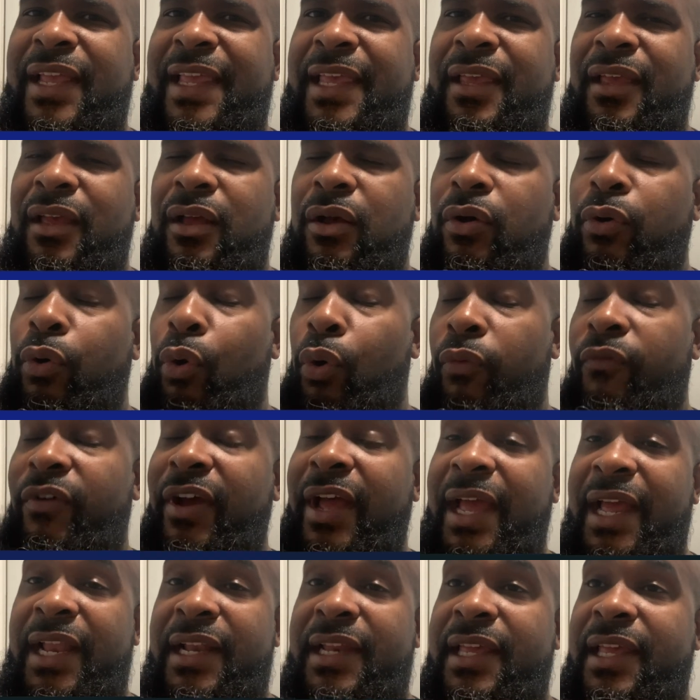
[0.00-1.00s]

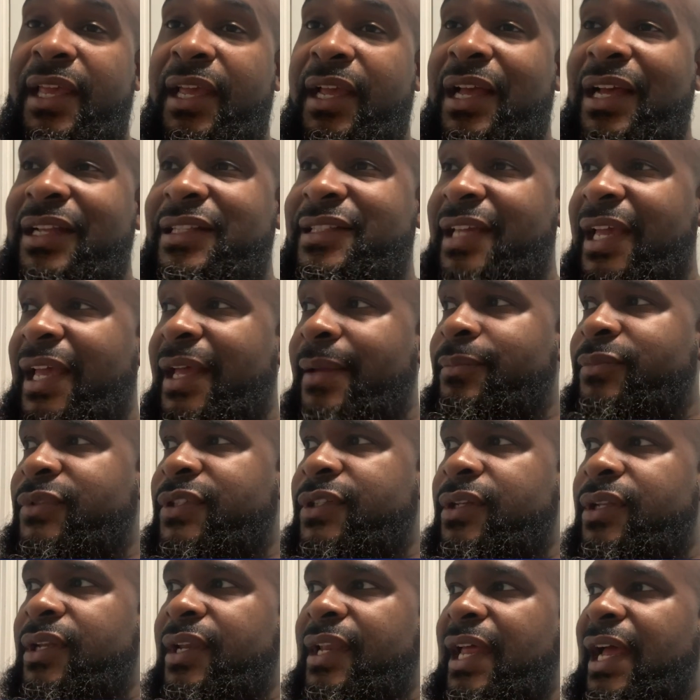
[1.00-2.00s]
overhead kick
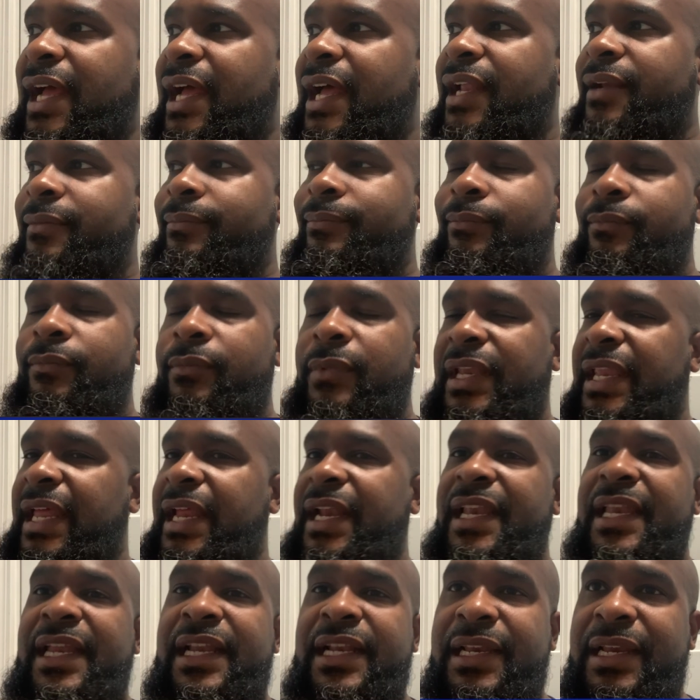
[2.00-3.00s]
attempt that they
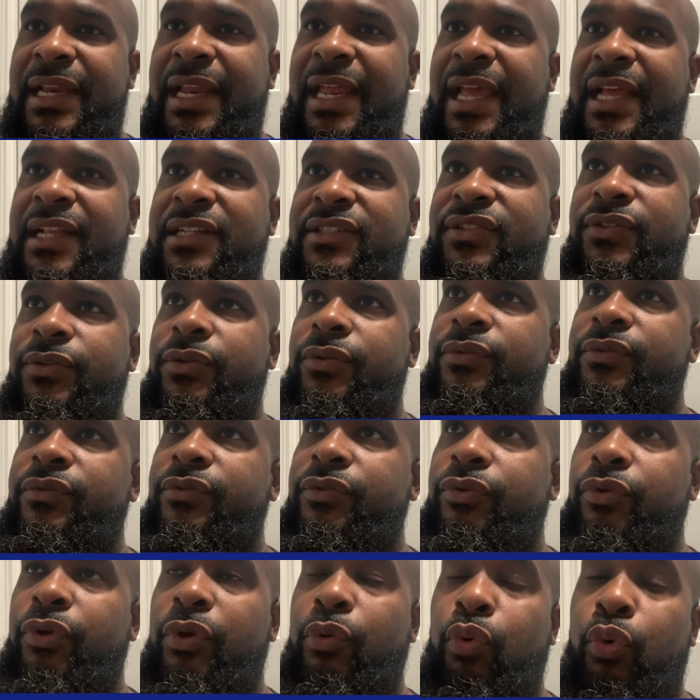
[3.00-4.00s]
didn't get to.
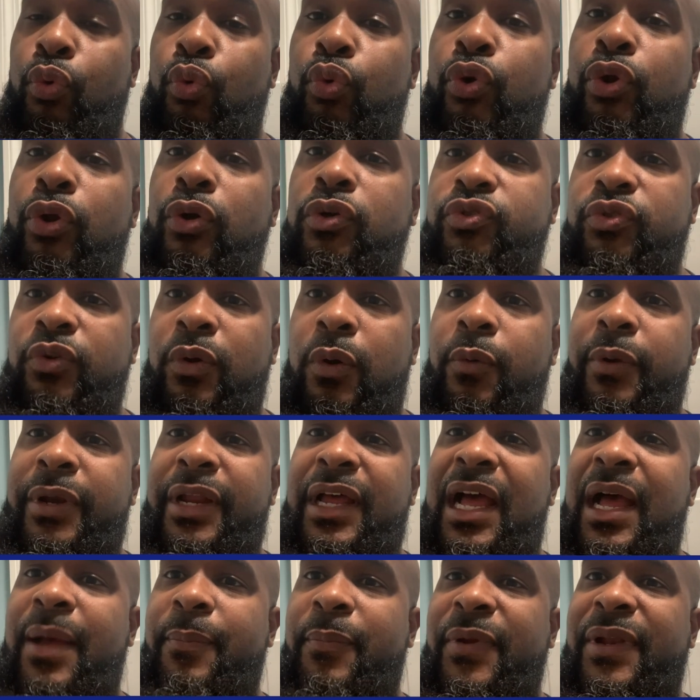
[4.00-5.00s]
Who knows what would
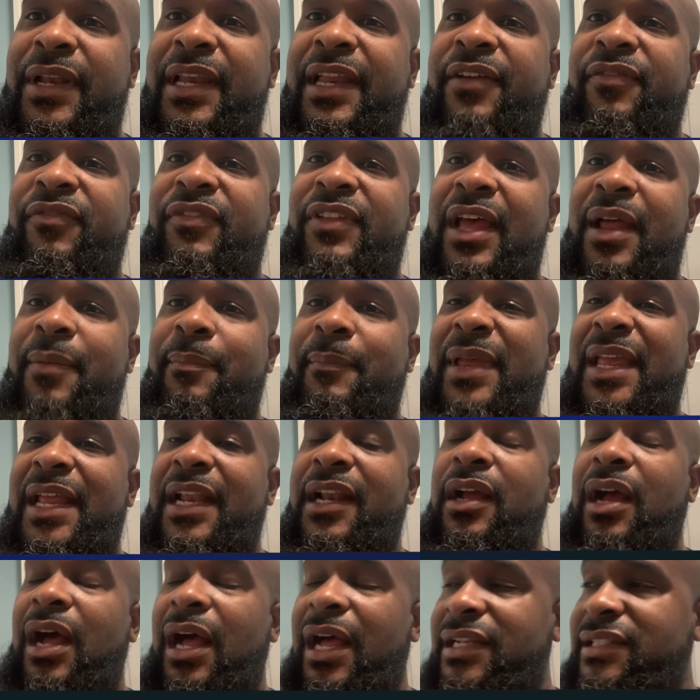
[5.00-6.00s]
have happened if they had
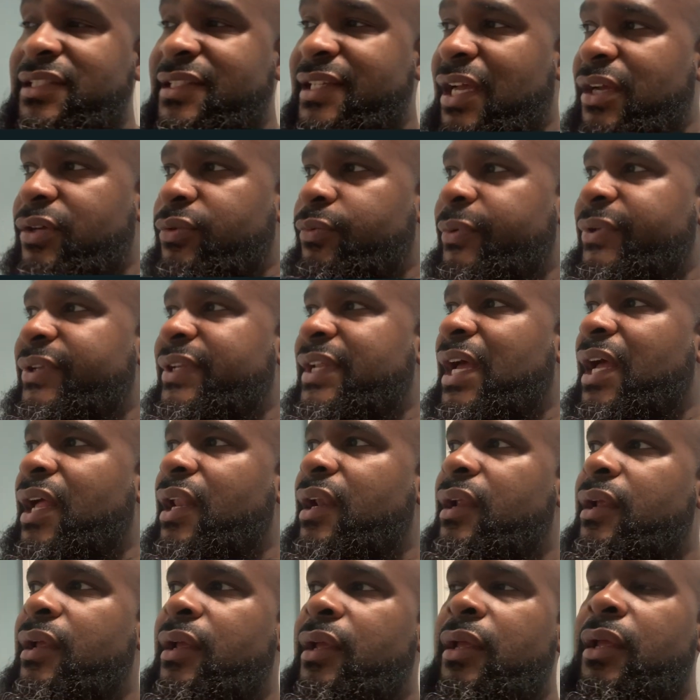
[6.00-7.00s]
made contact with
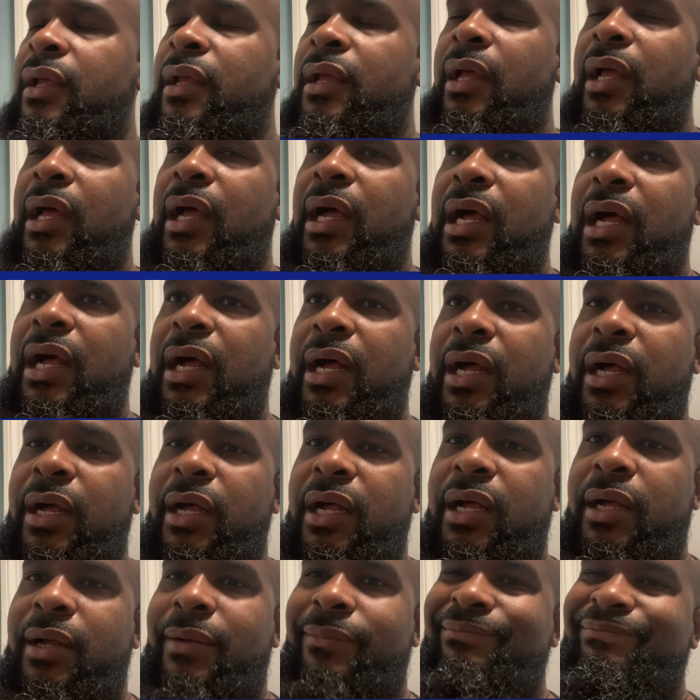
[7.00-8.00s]
that.
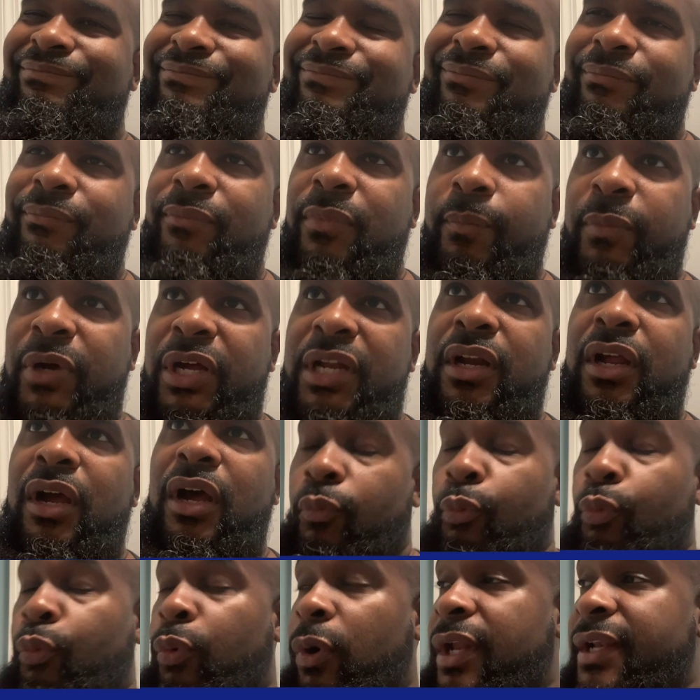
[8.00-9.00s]

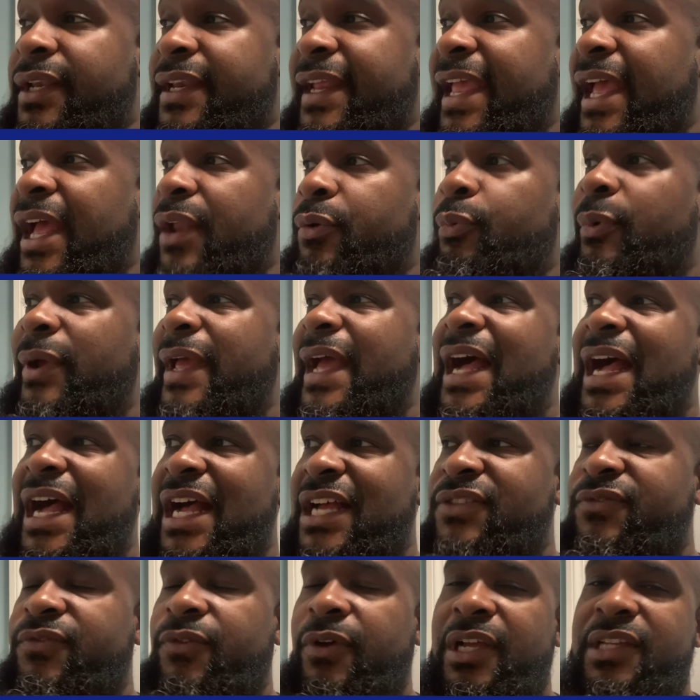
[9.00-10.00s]
But what can we
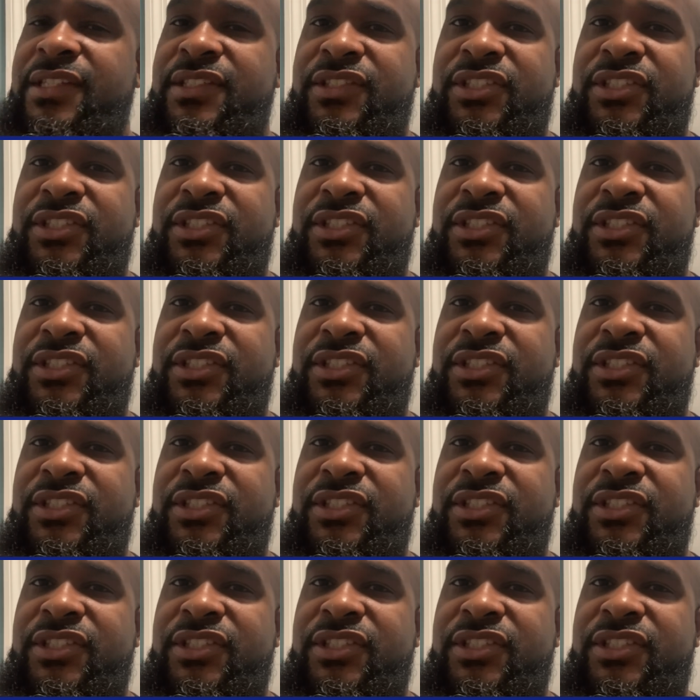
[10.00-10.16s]
ask for as